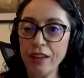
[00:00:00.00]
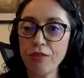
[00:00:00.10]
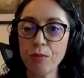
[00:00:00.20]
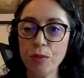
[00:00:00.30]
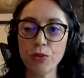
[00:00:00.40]

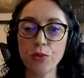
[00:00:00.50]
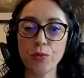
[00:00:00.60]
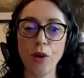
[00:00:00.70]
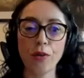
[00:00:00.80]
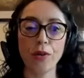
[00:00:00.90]
If we move to
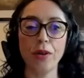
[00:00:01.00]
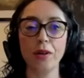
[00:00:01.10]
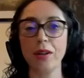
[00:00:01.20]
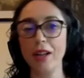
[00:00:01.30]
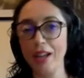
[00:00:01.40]
more
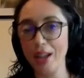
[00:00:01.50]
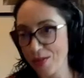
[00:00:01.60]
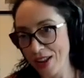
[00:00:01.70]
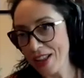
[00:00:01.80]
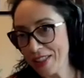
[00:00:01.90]

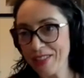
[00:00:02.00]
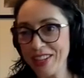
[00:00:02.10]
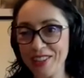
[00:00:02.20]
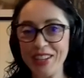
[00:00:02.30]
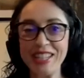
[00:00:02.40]

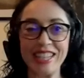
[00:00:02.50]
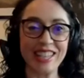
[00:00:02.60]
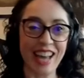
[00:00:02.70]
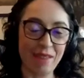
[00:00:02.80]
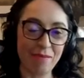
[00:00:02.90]
relatively
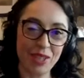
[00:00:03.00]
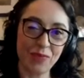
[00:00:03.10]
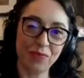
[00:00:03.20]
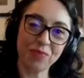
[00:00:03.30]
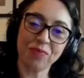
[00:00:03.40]
recent
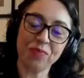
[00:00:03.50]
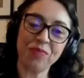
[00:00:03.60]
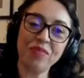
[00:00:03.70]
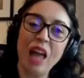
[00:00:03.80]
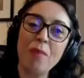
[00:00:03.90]
times,
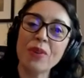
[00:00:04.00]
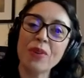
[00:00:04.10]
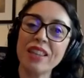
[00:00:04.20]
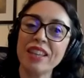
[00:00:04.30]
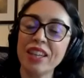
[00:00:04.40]
I'm
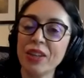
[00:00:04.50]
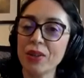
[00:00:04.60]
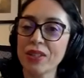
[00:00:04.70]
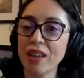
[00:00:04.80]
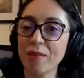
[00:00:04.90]
presenting
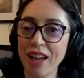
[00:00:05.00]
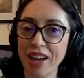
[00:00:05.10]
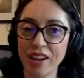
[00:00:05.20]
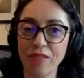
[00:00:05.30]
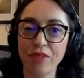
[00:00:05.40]
you some
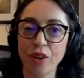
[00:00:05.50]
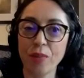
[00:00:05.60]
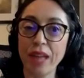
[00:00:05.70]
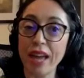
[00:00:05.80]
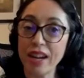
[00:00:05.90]
data
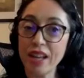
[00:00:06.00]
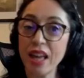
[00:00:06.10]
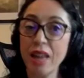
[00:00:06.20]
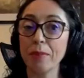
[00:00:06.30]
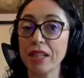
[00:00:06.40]
from the
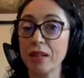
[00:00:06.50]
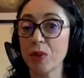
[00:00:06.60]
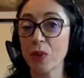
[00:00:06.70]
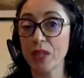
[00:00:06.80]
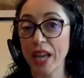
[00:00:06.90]
early and middle
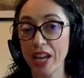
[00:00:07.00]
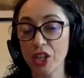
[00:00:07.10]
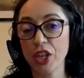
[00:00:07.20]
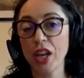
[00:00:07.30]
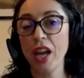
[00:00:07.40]
Bronze
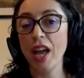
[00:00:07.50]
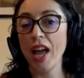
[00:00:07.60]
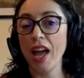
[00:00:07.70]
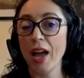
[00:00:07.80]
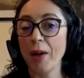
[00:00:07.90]
Age
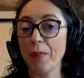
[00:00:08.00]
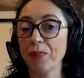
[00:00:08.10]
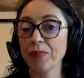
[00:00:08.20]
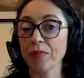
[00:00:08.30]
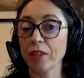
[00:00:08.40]

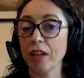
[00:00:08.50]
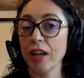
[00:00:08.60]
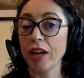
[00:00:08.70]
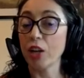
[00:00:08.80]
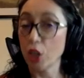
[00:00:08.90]
um,
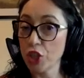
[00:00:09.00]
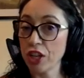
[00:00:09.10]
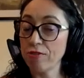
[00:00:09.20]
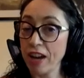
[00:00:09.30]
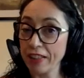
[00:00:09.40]

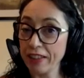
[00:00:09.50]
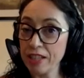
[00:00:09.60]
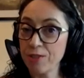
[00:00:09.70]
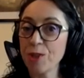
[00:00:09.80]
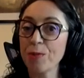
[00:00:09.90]
archaeological
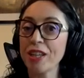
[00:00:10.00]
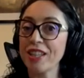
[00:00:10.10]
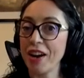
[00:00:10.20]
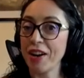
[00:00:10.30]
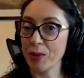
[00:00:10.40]
findings from the
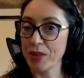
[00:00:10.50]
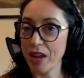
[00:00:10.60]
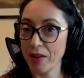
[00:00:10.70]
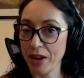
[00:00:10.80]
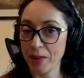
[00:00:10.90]
Syracuse
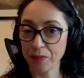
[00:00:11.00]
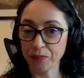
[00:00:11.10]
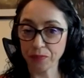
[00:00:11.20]
area.